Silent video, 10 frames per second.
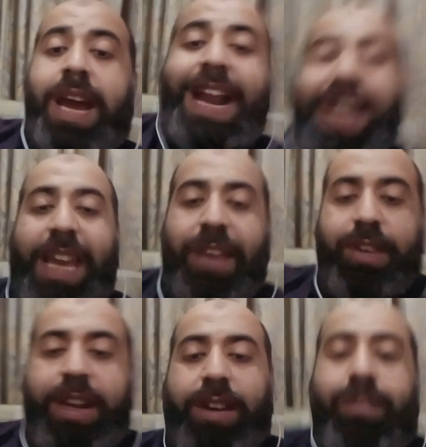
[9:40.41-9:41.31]
and
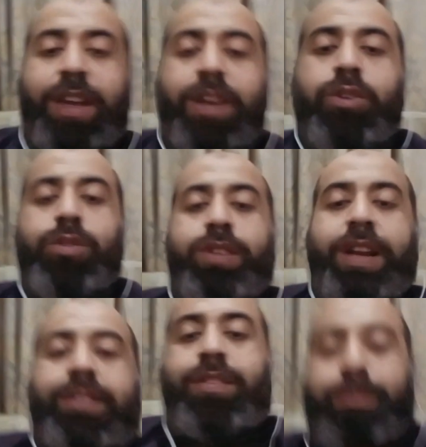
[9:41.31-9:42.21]
even in EU
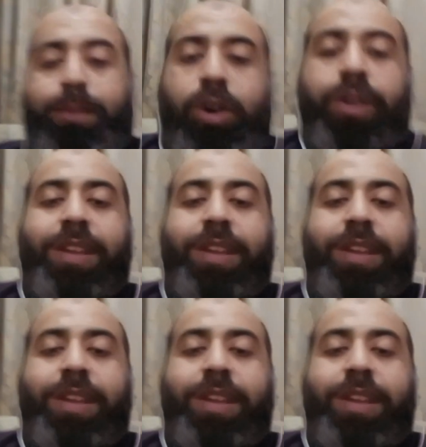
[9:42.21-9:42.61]
states, more